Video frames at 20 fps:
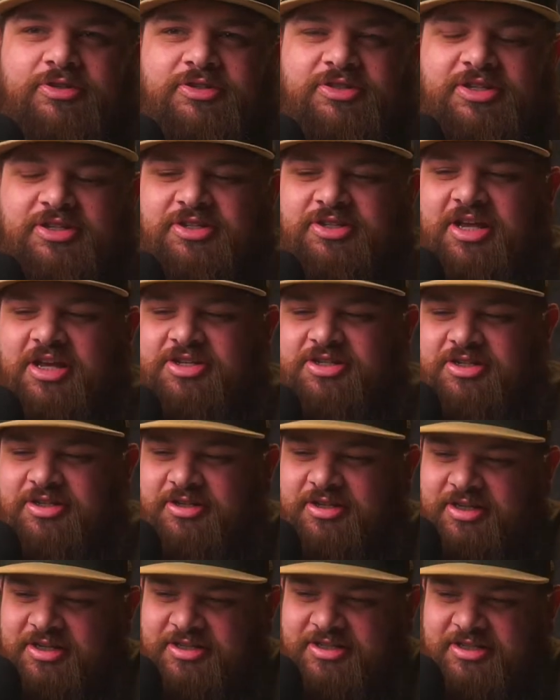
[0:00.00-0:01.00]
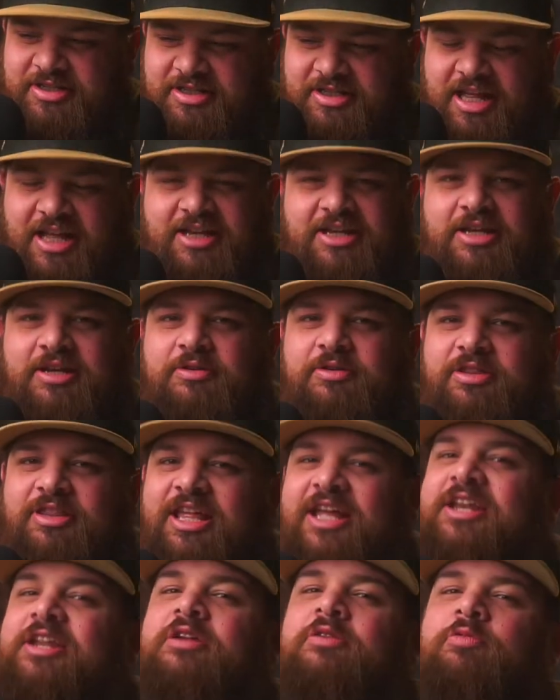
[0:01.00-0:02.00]
succession, because that
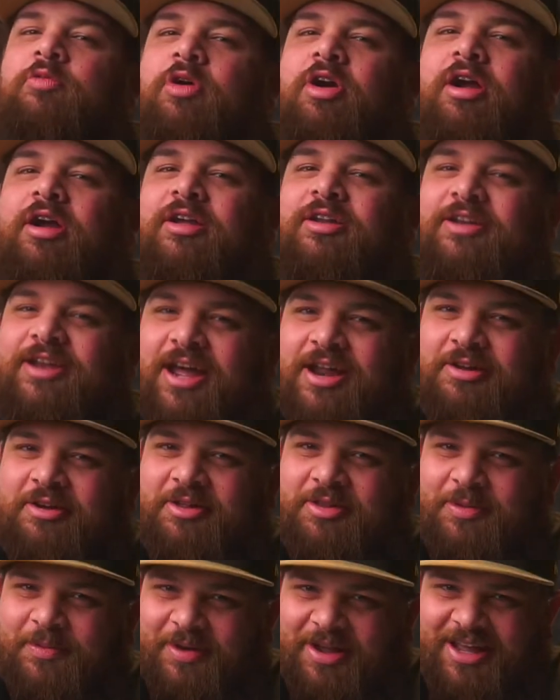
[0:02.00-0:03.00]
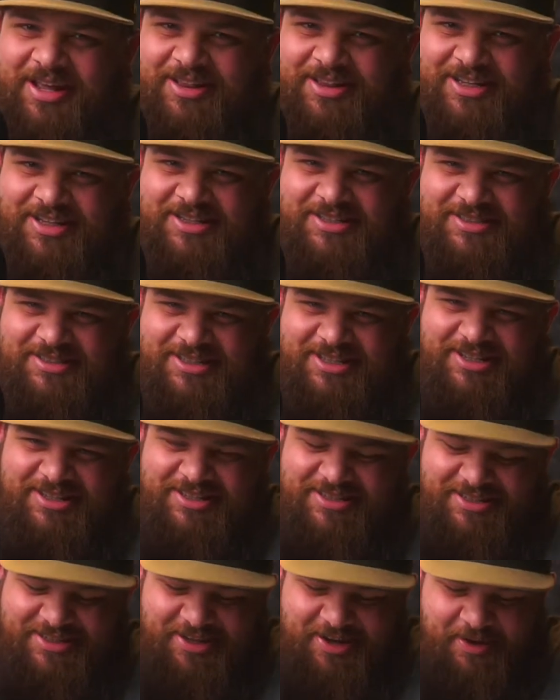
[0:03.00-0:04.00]
didn't work, not all the way at least.
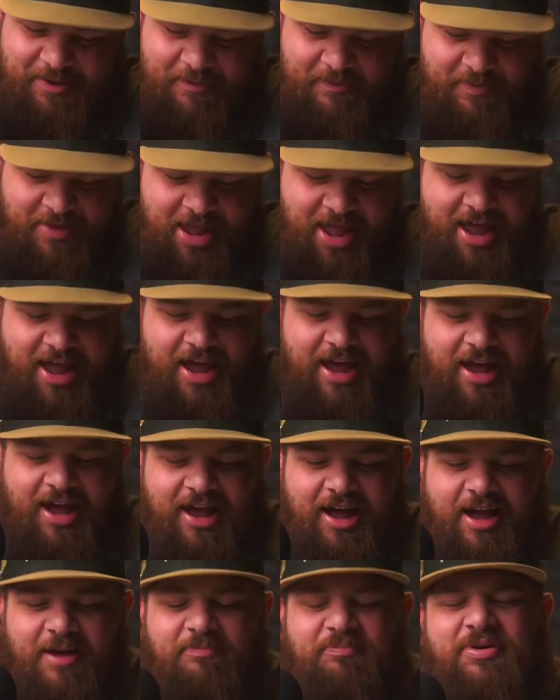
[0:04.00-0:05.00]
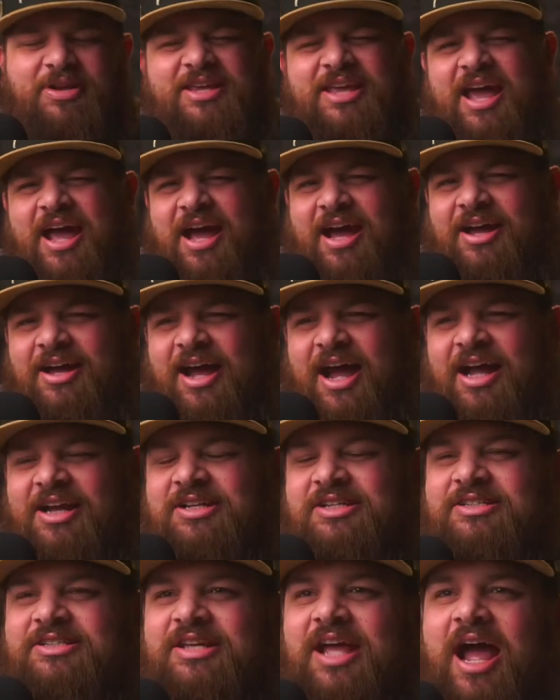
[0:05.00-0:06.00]
So, but yeah,
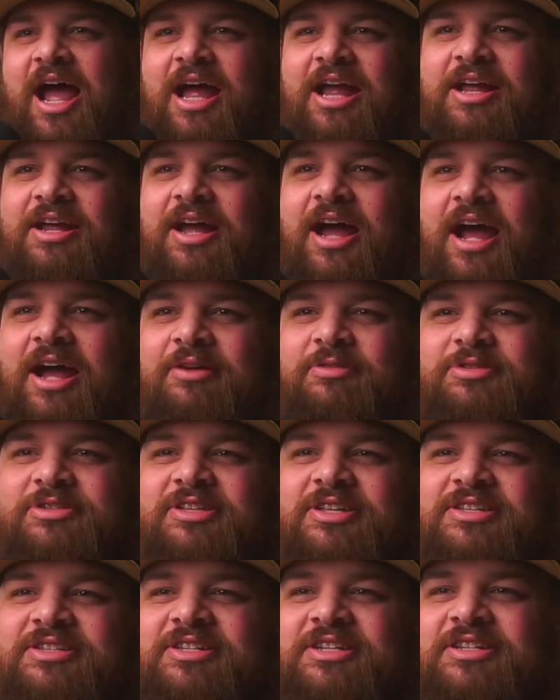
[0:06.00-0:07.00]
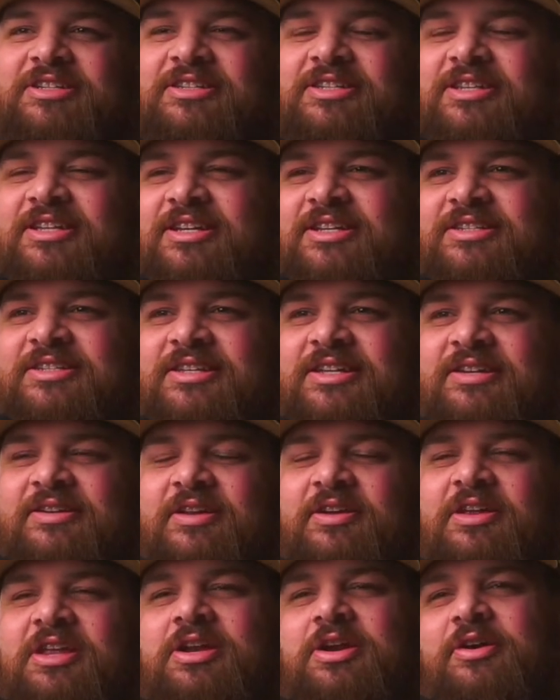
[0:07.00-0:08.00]
I was listening to this,
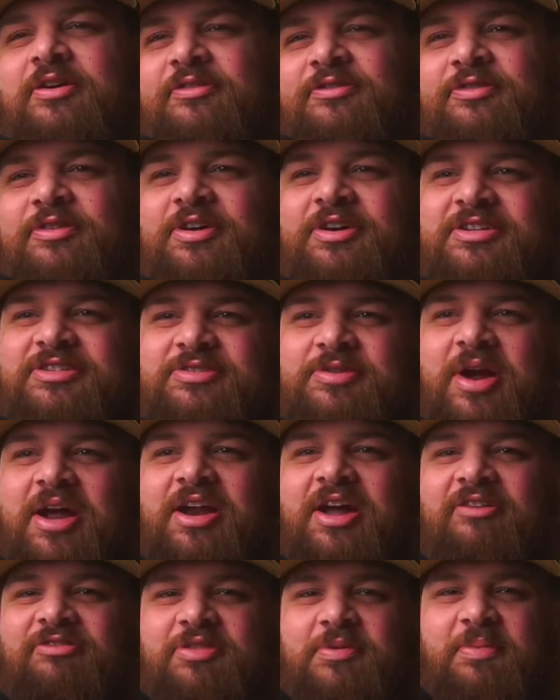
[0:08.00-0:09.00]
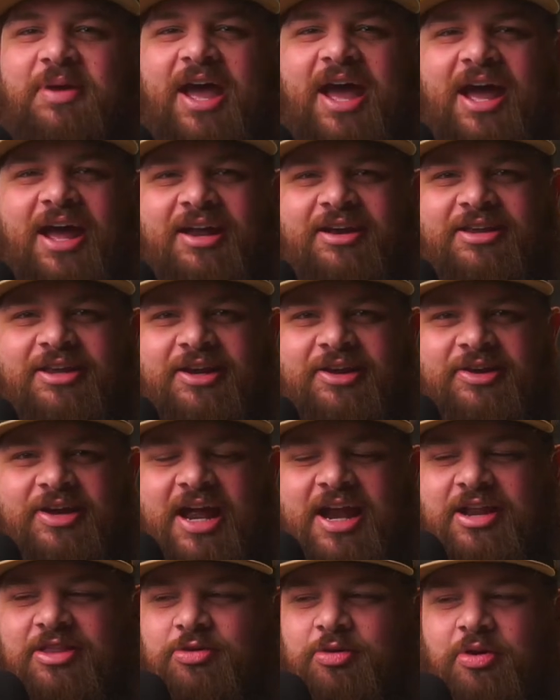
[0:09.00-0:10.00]
and first right off the bat,
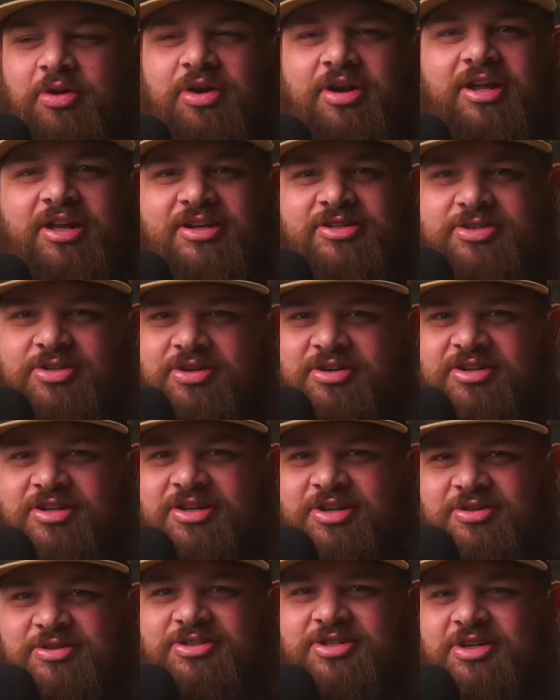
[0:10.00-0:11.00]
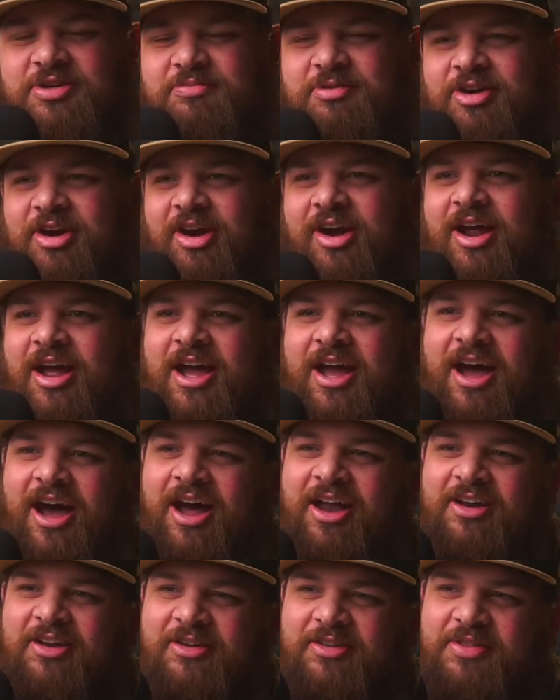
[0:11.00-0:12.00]
kind of throwing a certain YouTuber
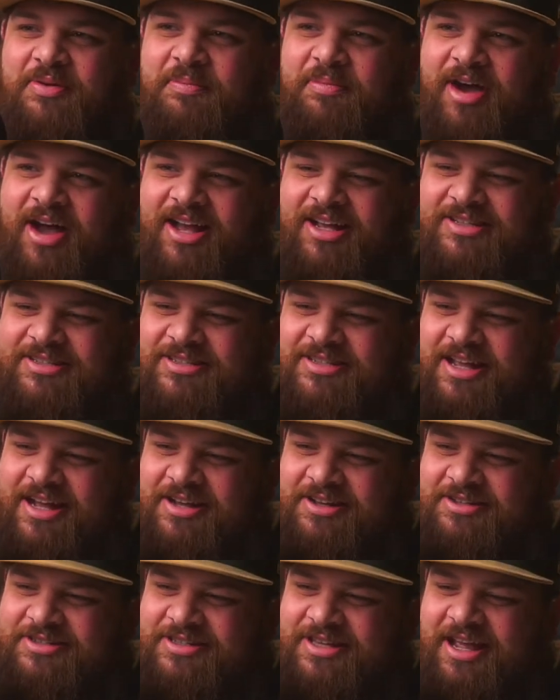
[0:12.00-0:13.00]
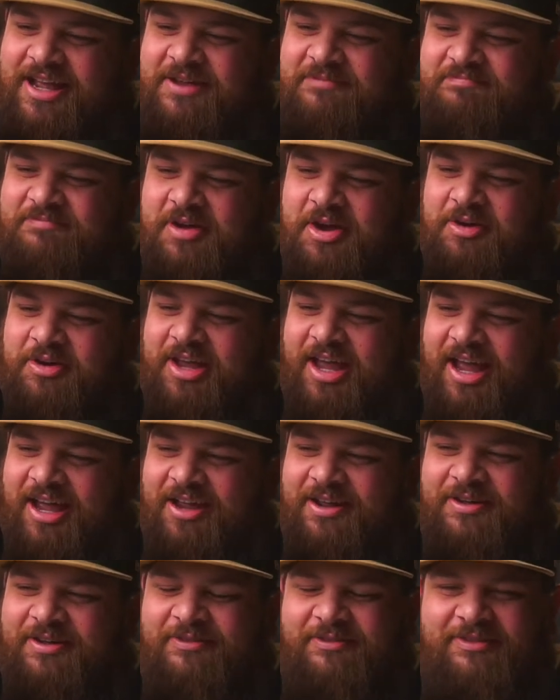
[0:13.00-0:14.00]
under the bus. I was like,
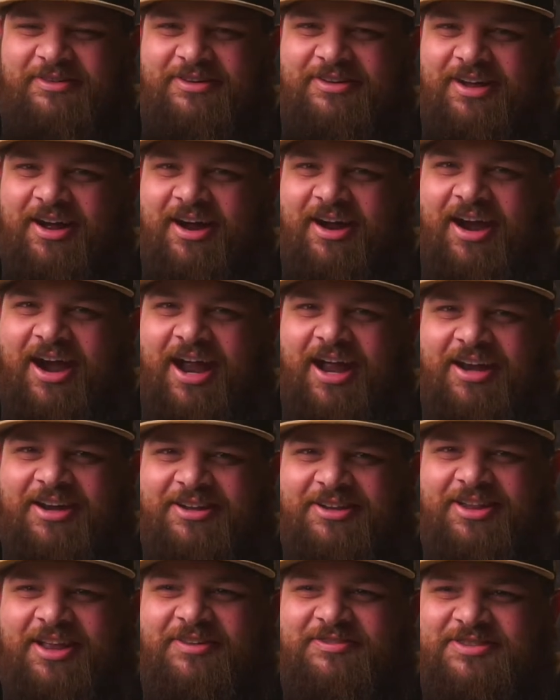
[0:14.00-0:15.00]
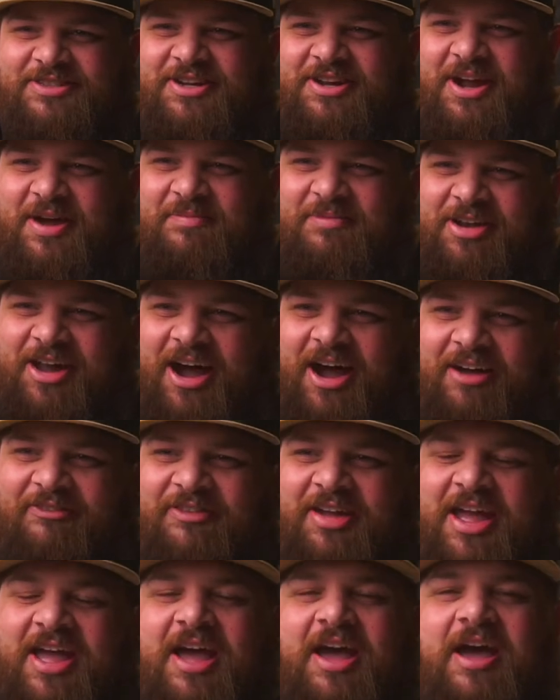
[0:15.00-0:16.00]
okay, all right, gloves are coming off,